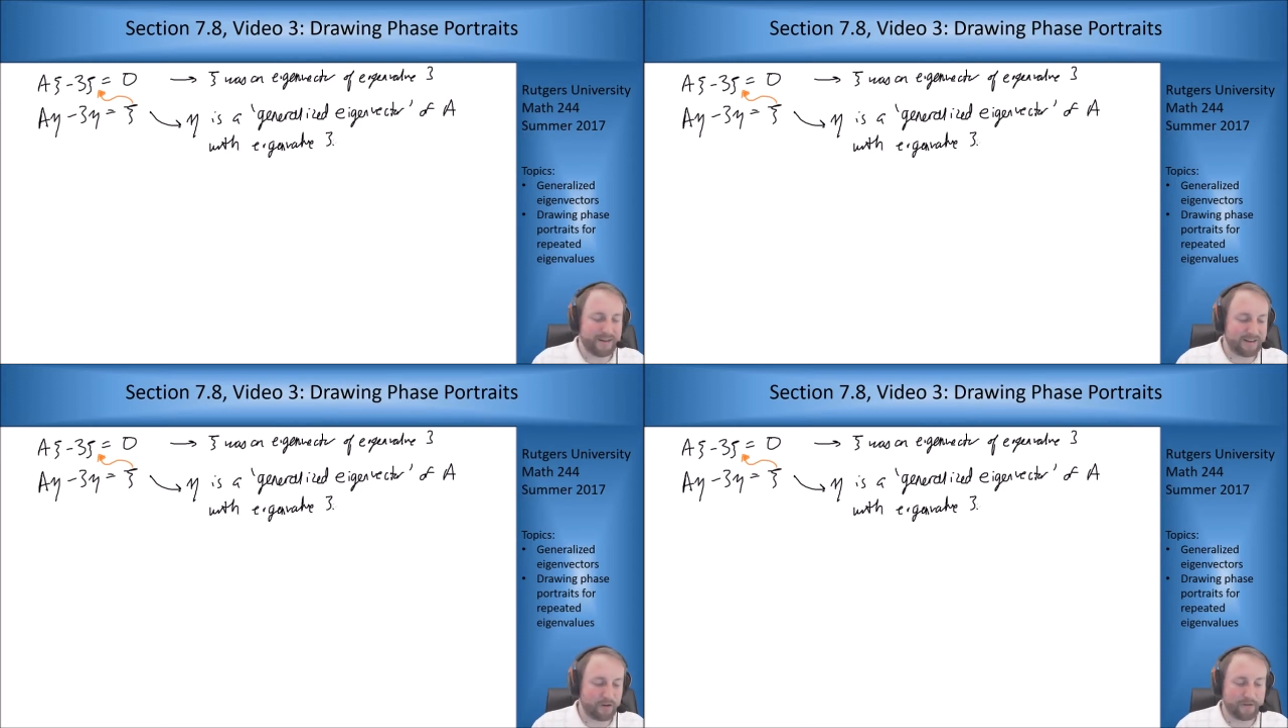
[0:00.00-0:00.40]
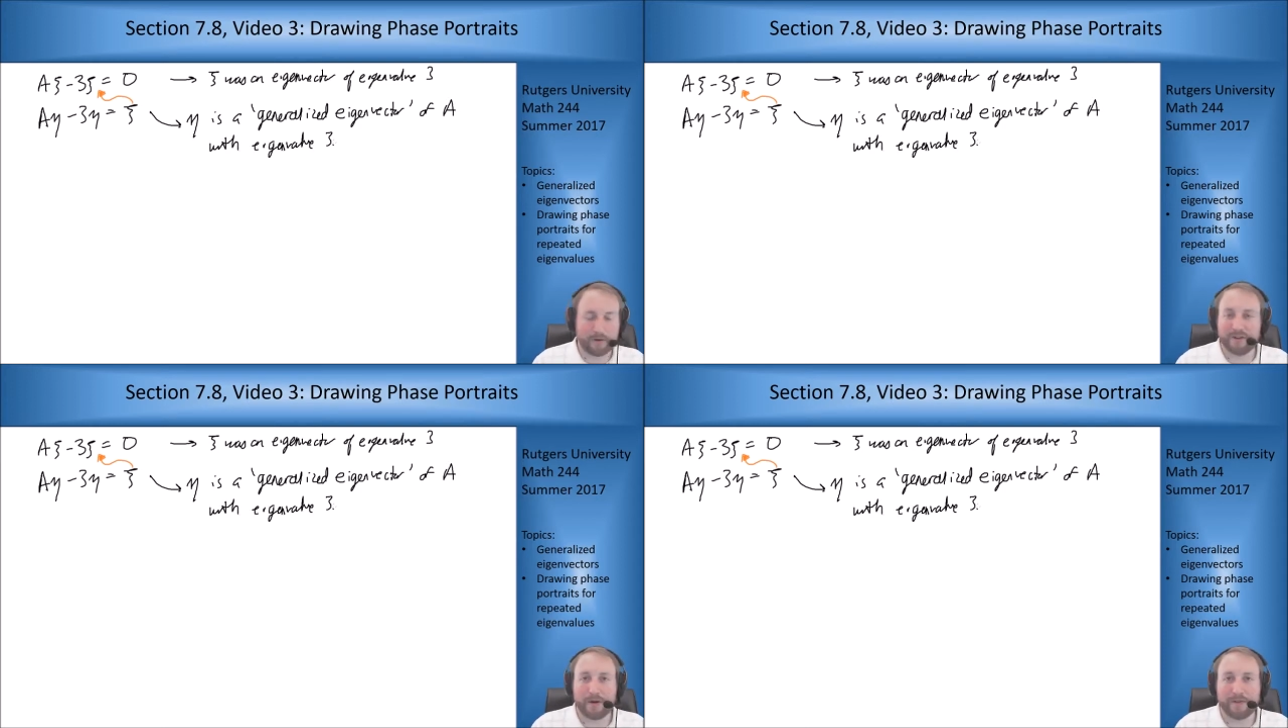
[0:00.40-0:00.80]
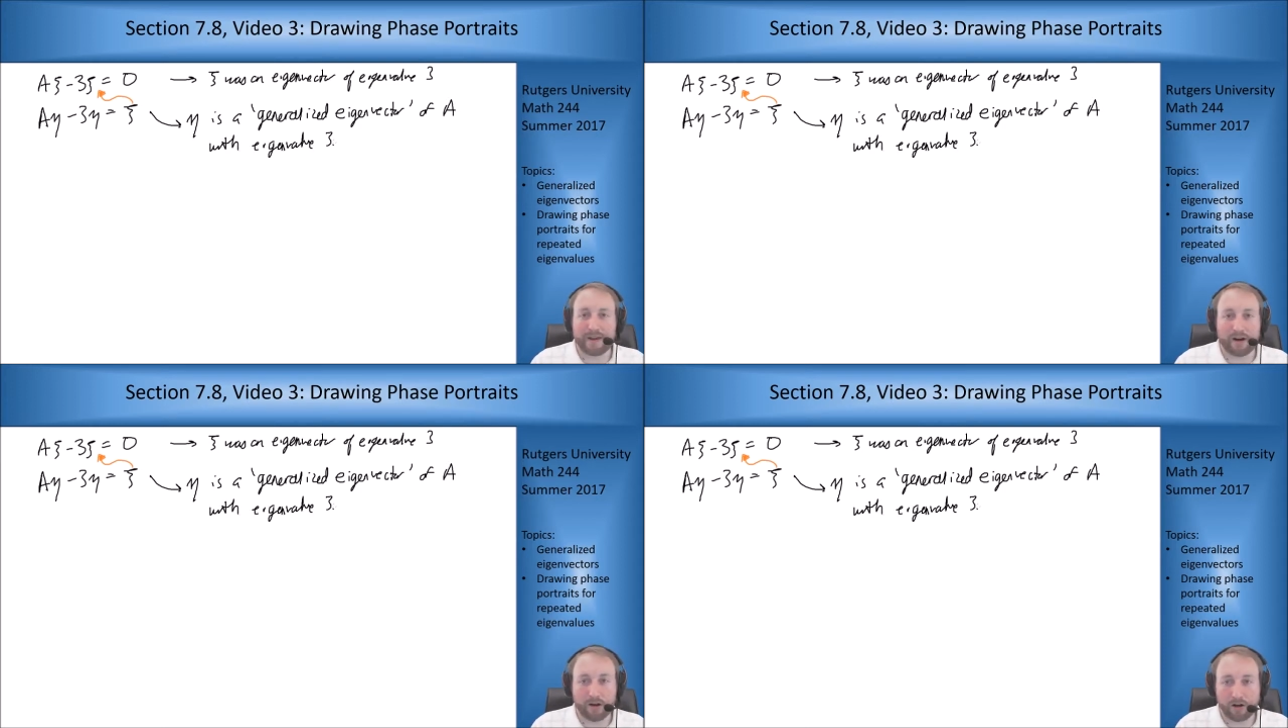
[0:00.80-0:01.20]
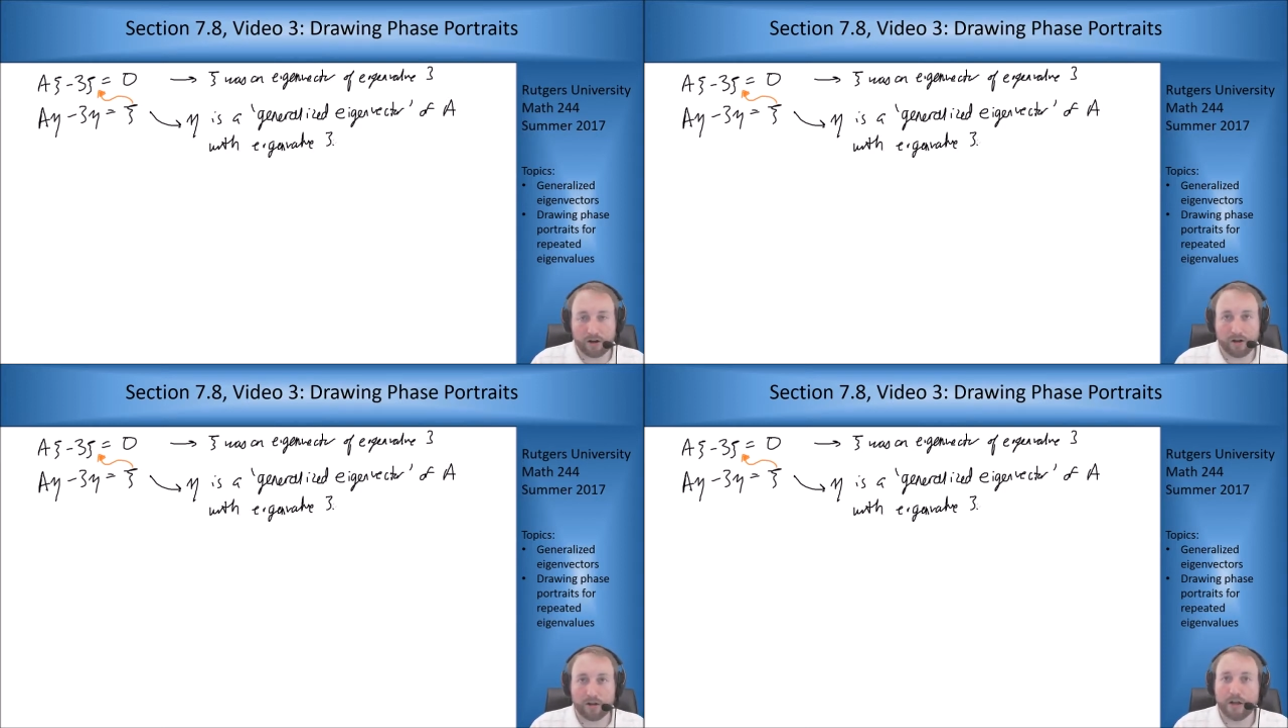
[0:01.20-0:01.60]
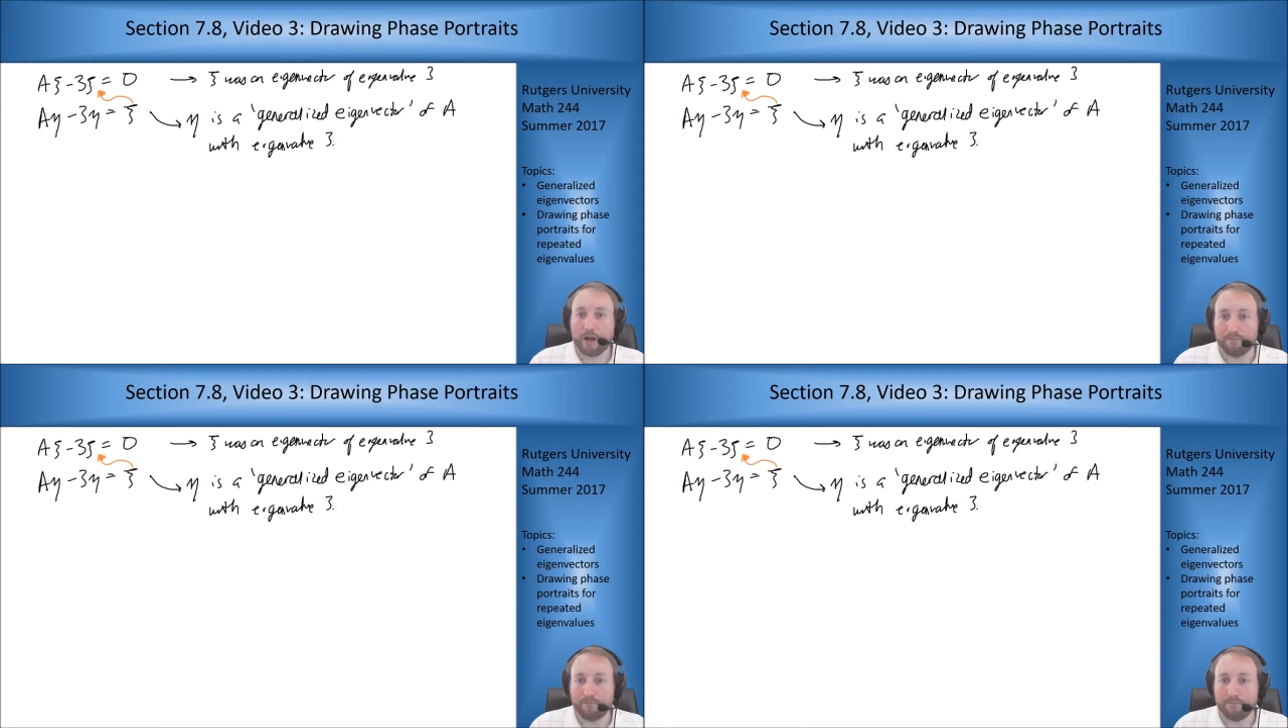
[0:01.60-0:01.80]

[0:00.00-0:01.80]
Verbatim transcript: to know very much about that at all,